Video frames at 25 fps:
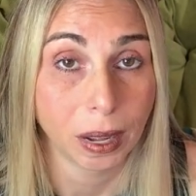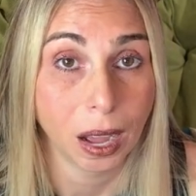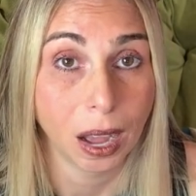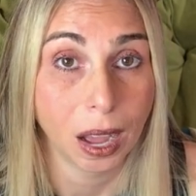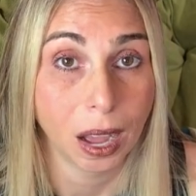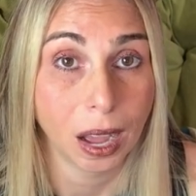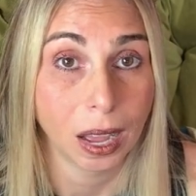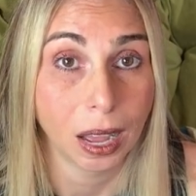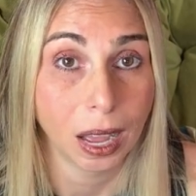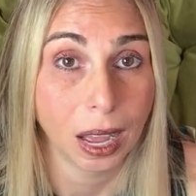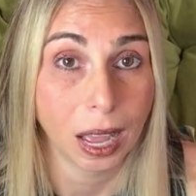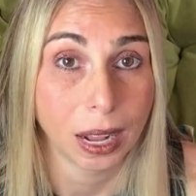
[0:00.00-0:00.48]

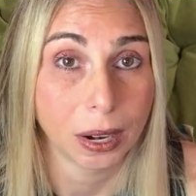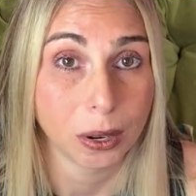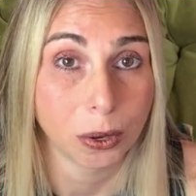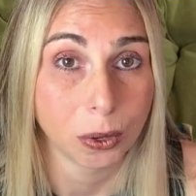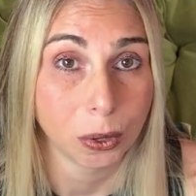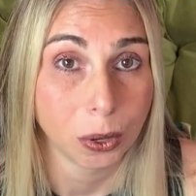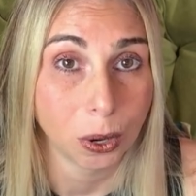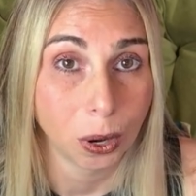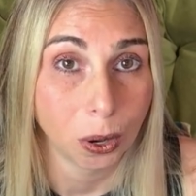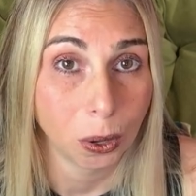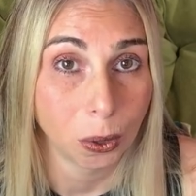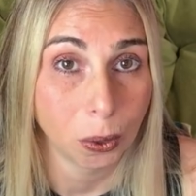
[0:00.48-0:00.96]
Uh, I
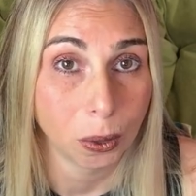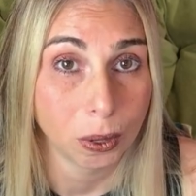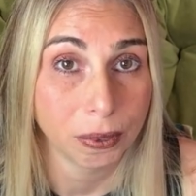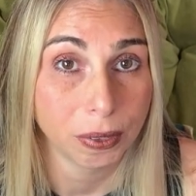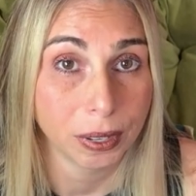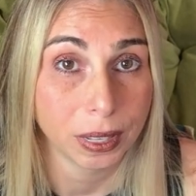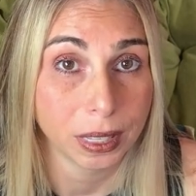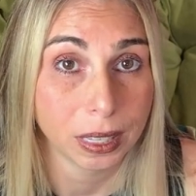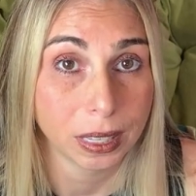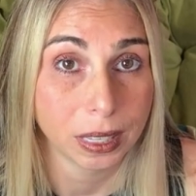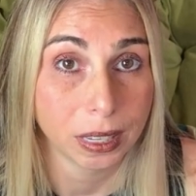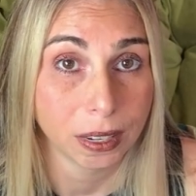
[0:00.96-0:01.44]
don't know if
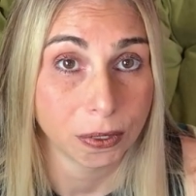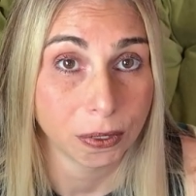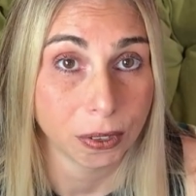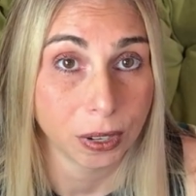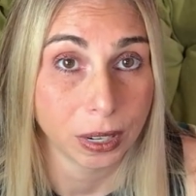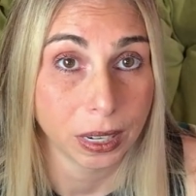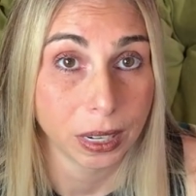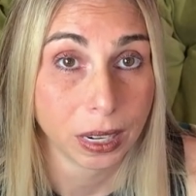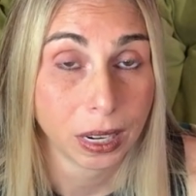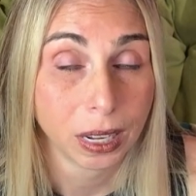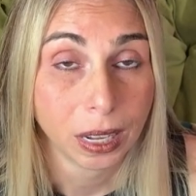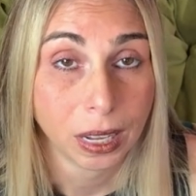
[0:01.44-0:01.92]
it's
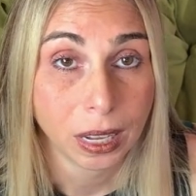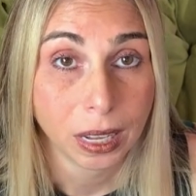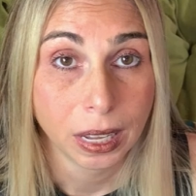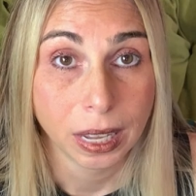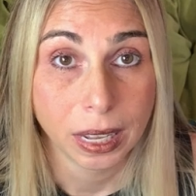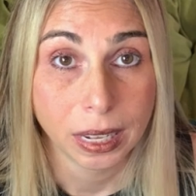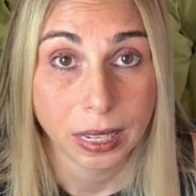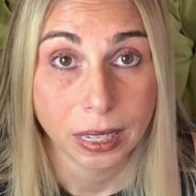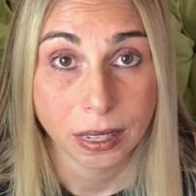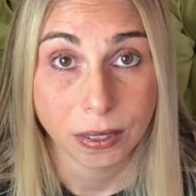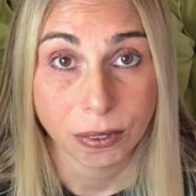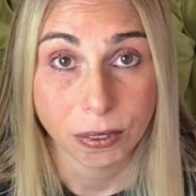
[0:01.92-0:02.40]
different
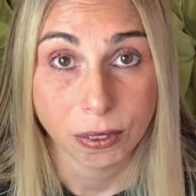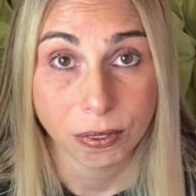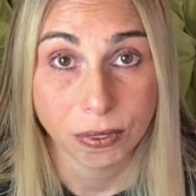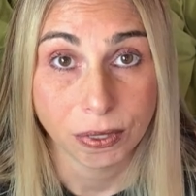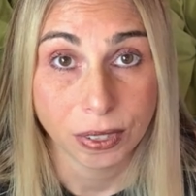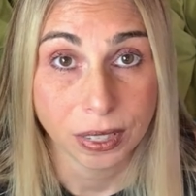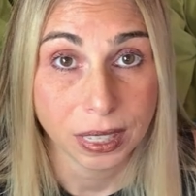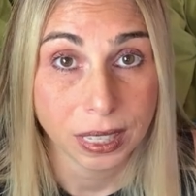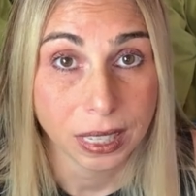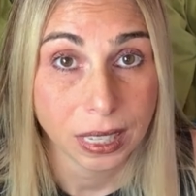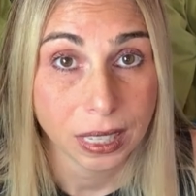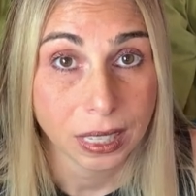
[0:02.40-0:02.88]
in different
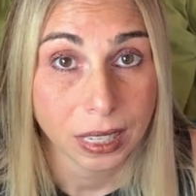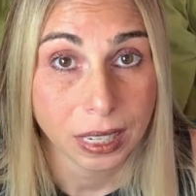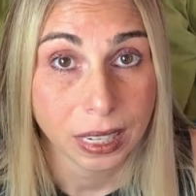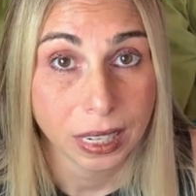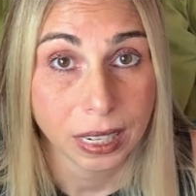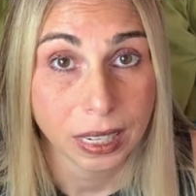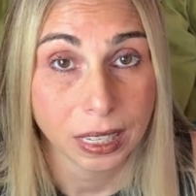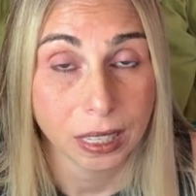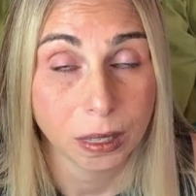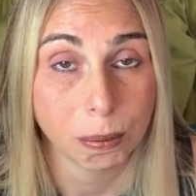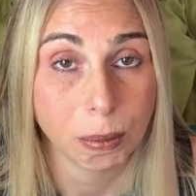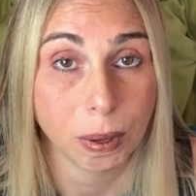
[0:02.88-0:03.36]

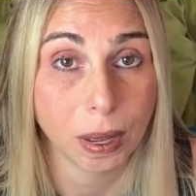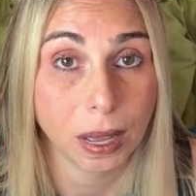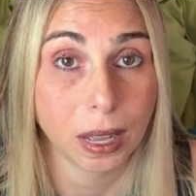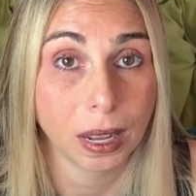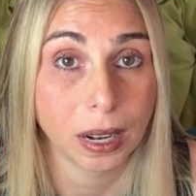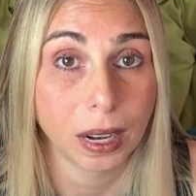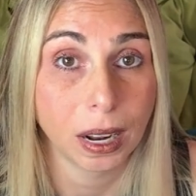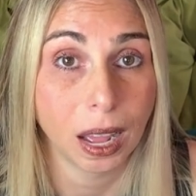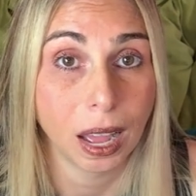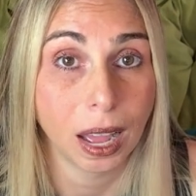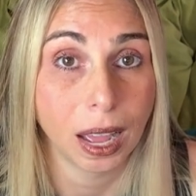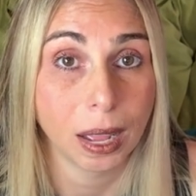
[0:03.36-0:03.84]
facilities,
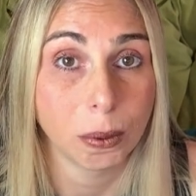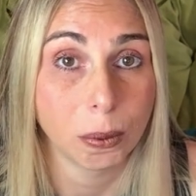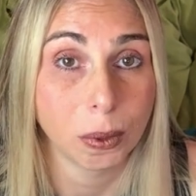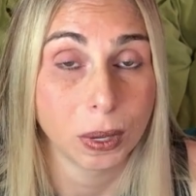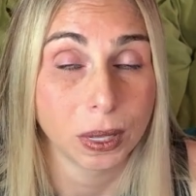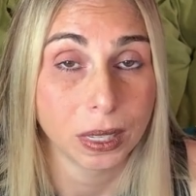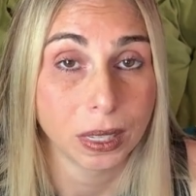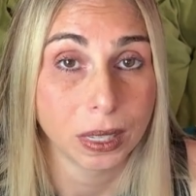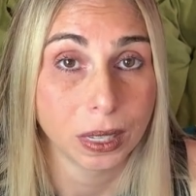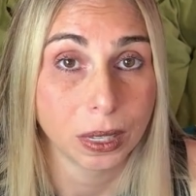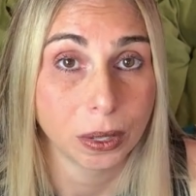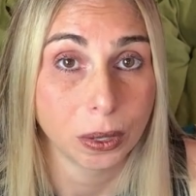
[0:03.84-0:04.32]
but I
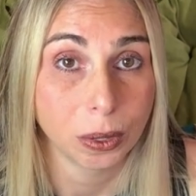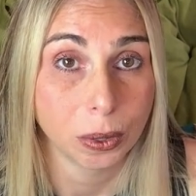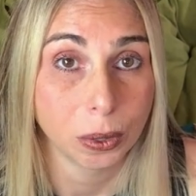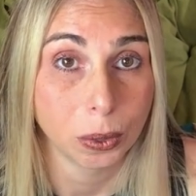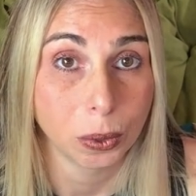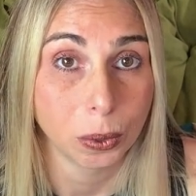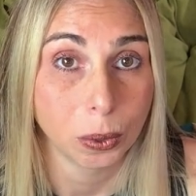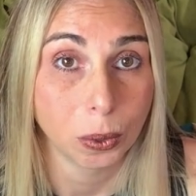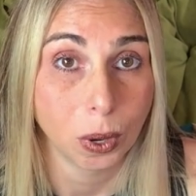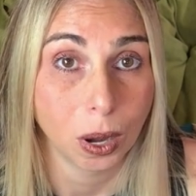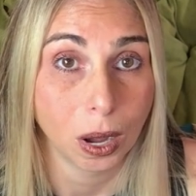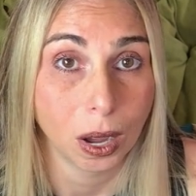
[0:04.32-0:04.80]
went
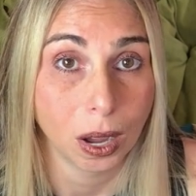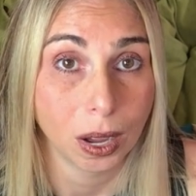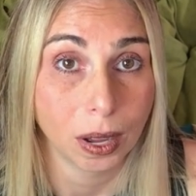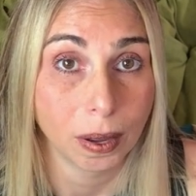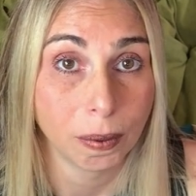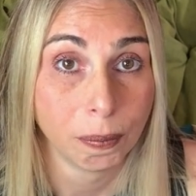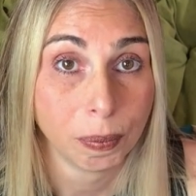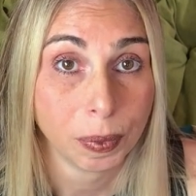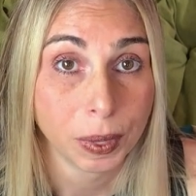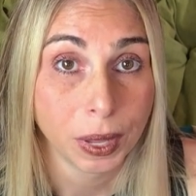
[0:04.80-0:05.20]
to uh,